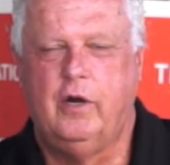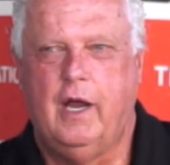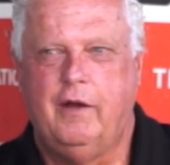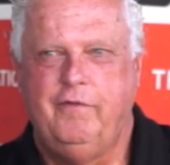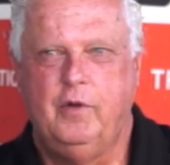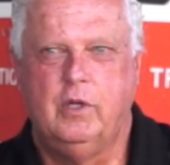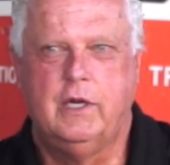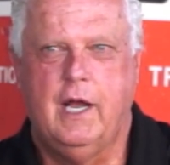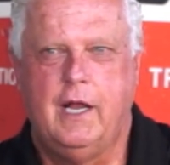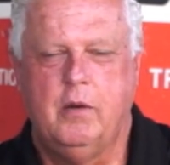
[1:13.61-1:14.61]
for uh,
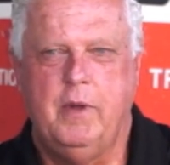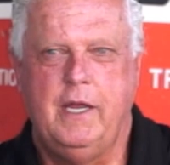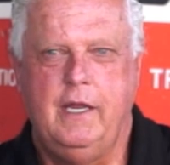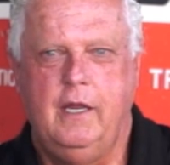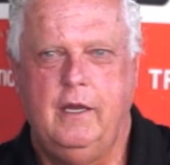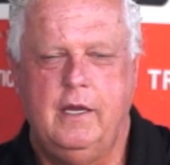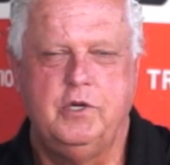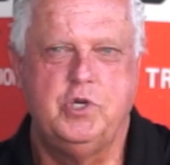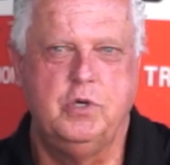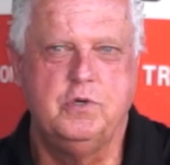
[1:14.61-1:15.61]
fuel economy
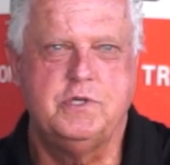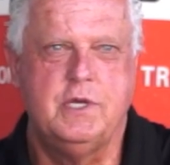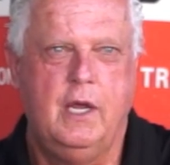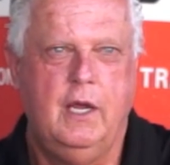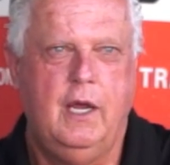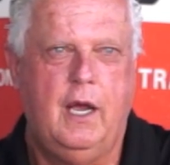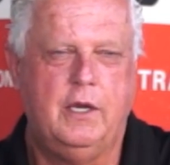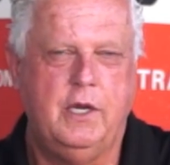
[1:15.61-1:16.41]
issues.